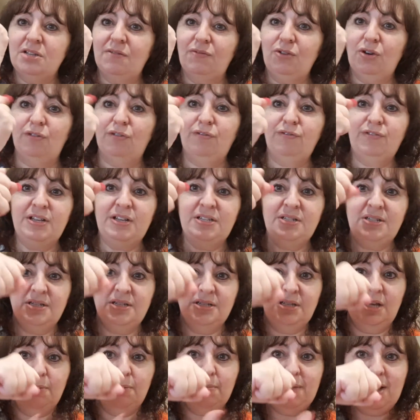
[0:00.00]
of your fist is
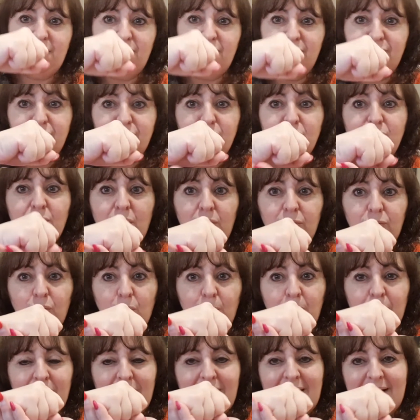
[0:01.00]
the amount of food on your
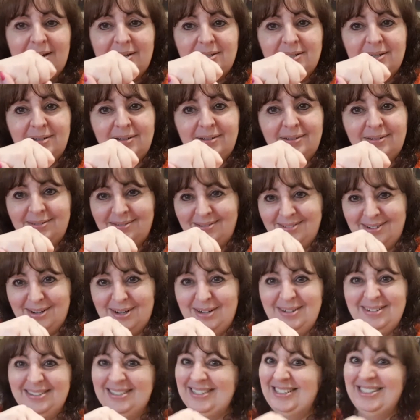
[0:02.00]
plate,
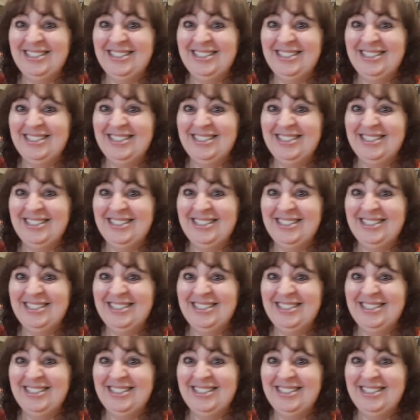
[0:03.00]
right?